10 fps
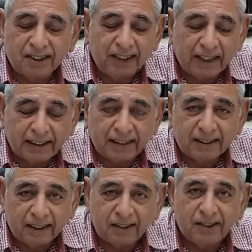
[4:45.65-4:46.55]
direct
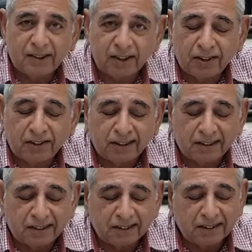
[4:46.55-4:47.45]
current
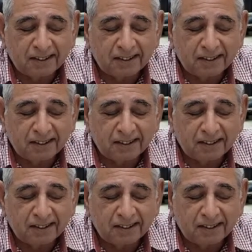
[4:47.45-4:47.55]
generators,